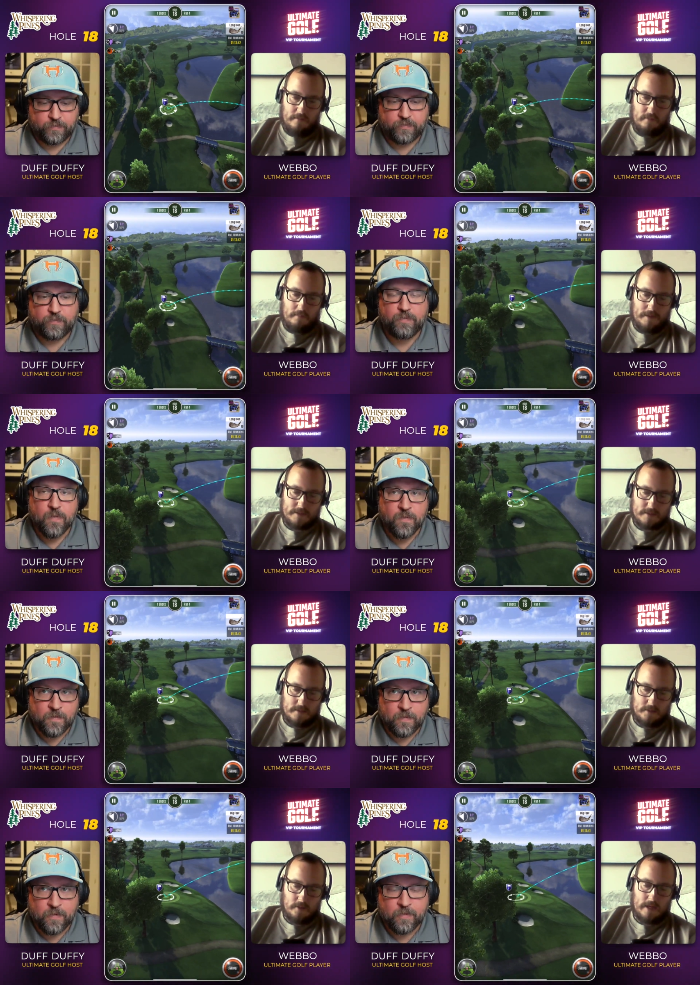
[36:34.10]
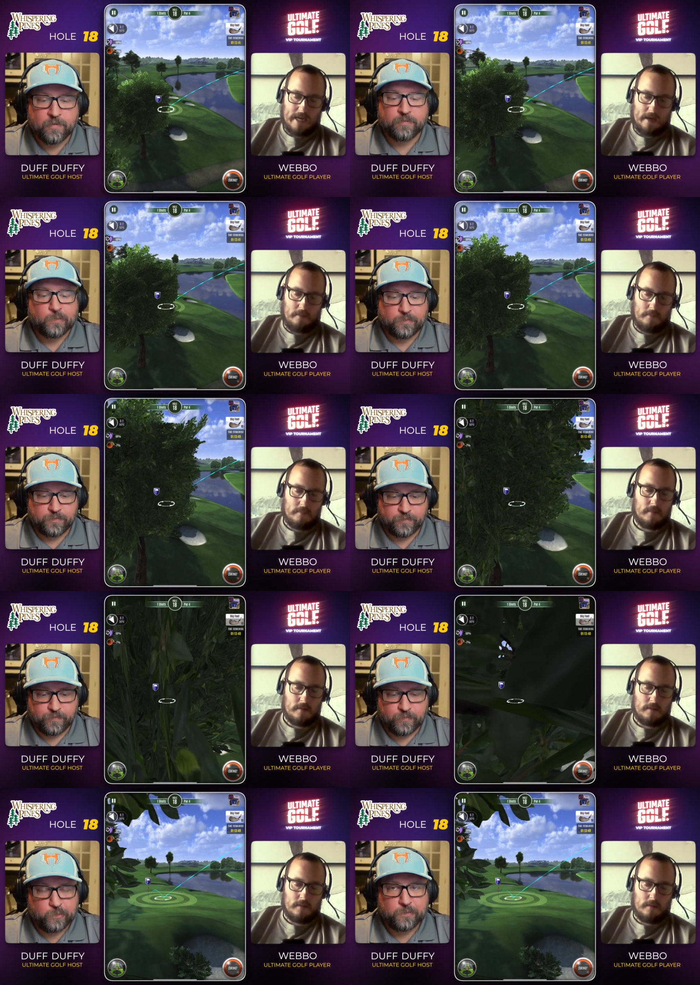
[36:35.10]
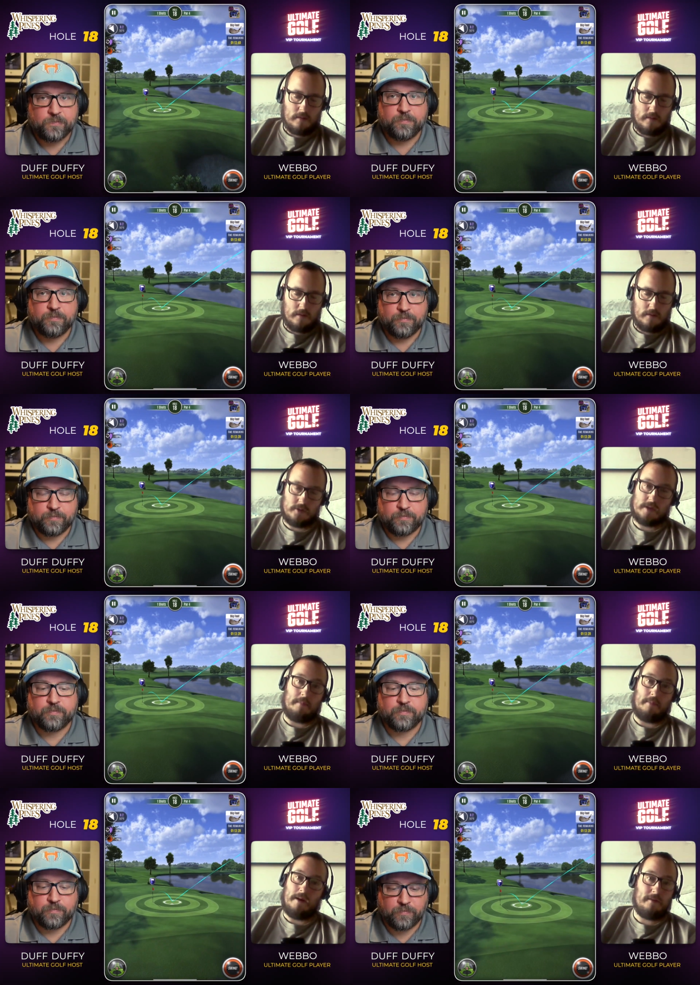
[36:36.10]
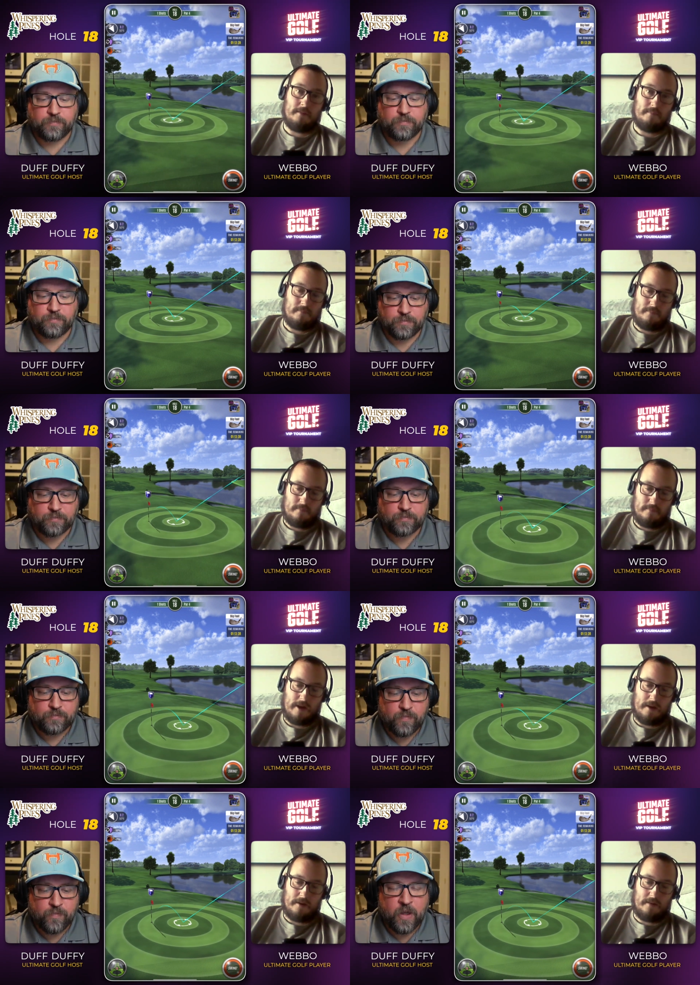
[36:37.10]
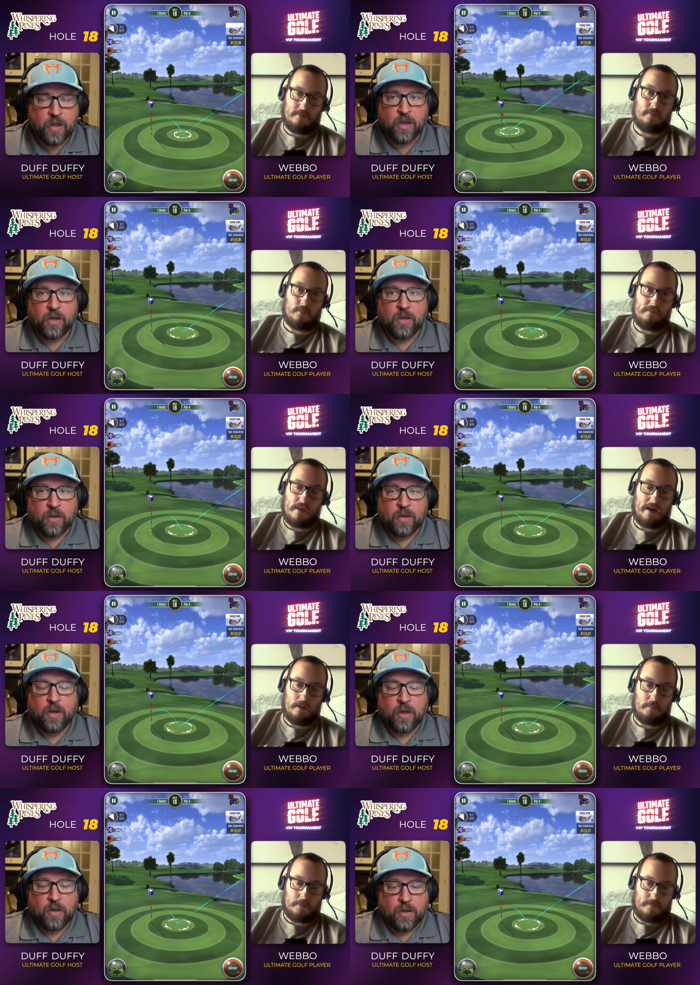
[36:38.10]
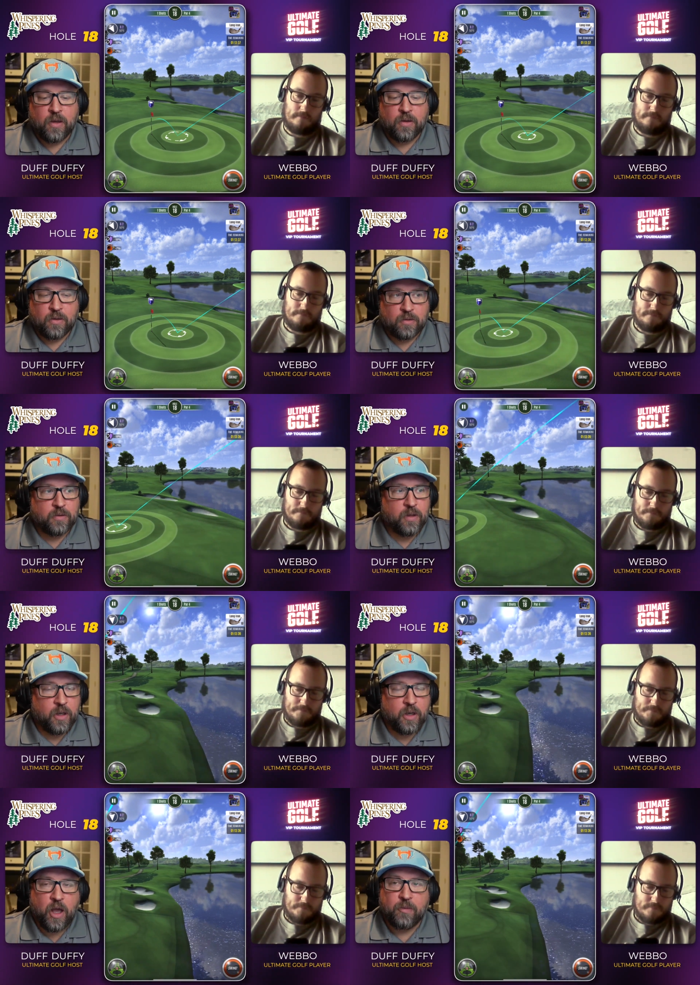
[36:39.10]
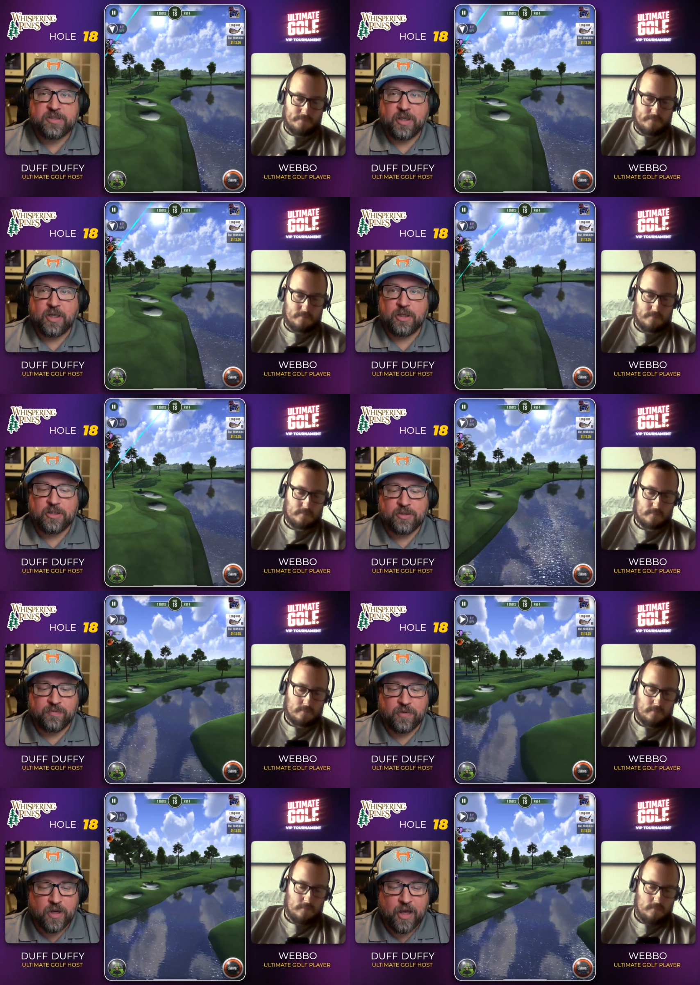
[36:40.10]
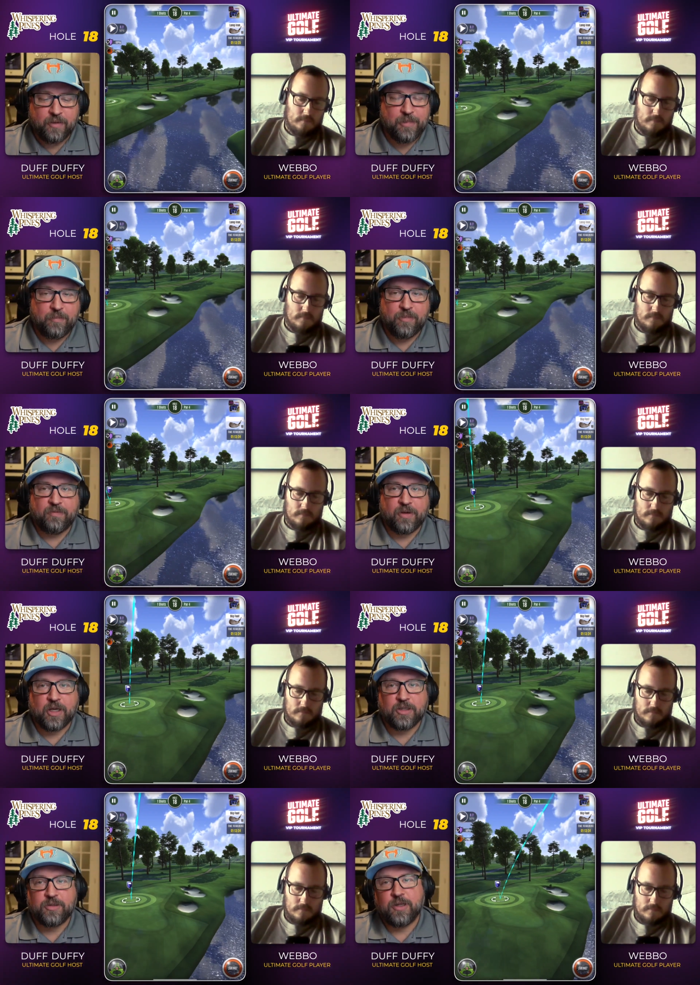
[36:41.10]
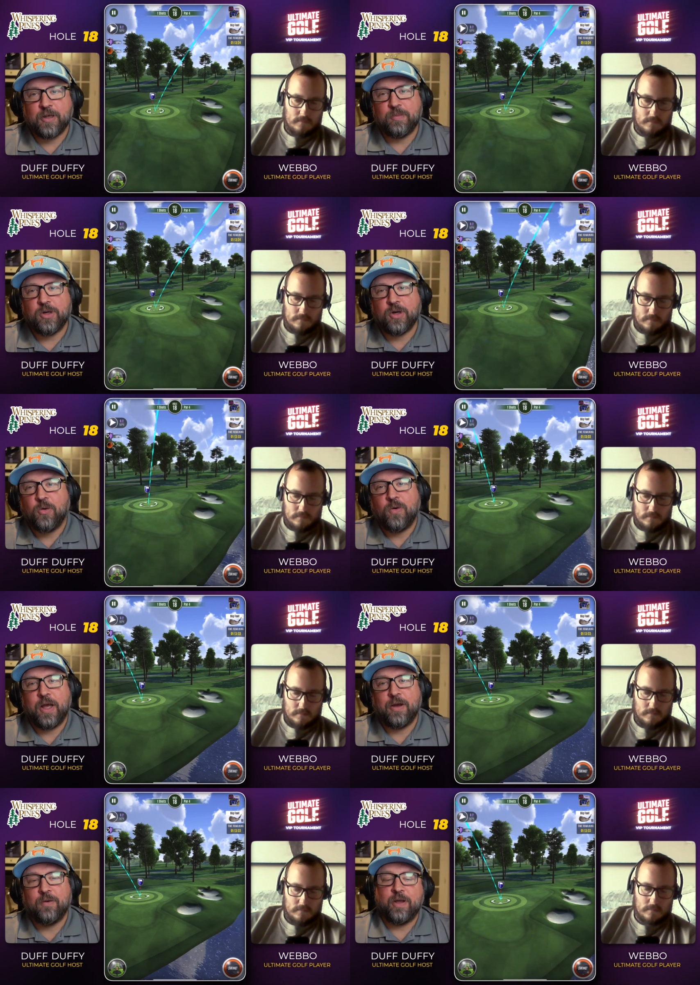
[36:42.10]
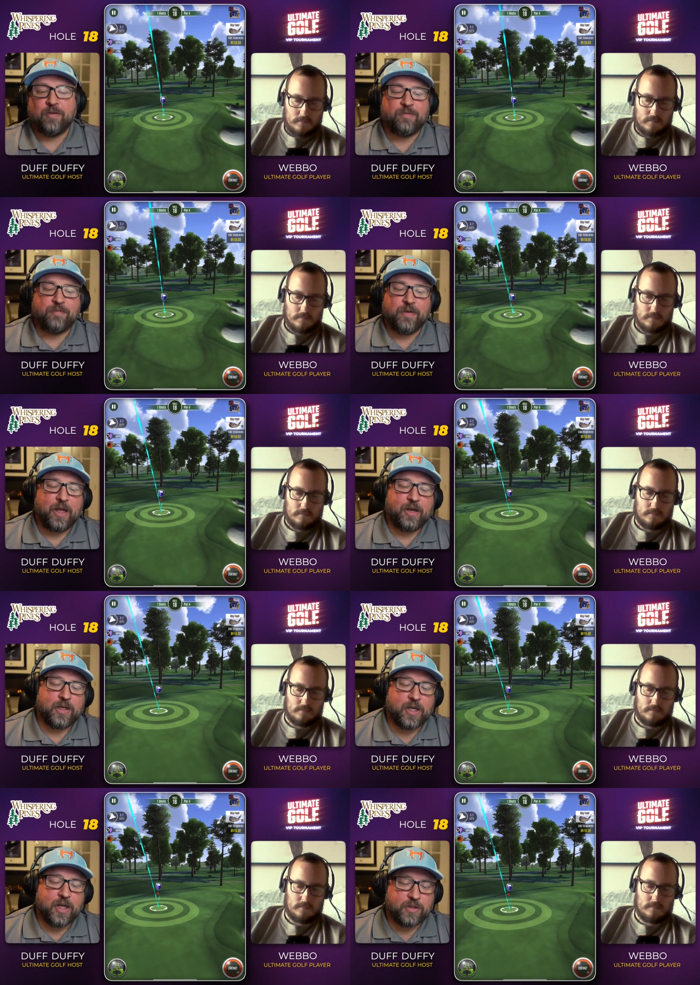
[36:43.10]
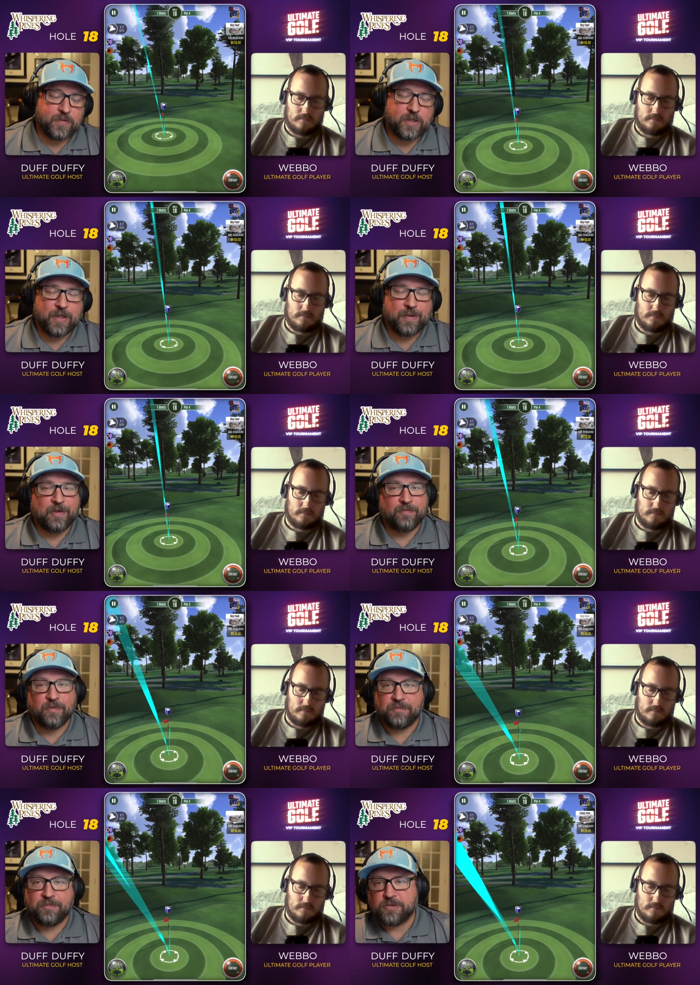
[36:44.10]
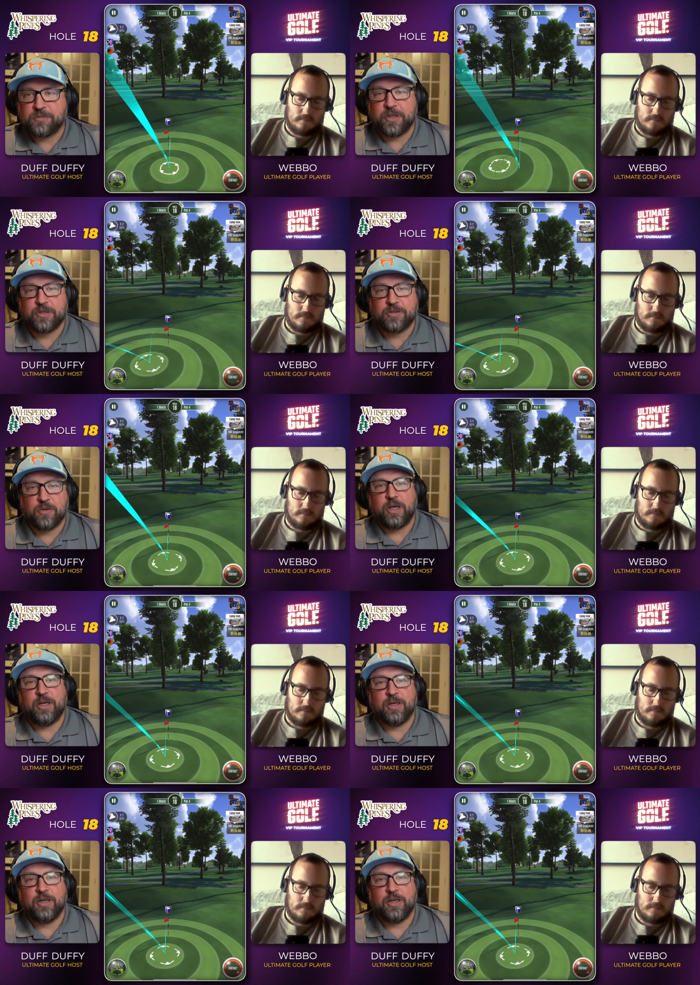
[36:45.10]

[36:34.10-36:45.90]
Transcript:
Speaker 1: from best. Don't hate them. Just get better at them. Better at it with their help. I
Speaker 2: always say on these if you're not a member of a country club, go out and find a country club. And if the first one you join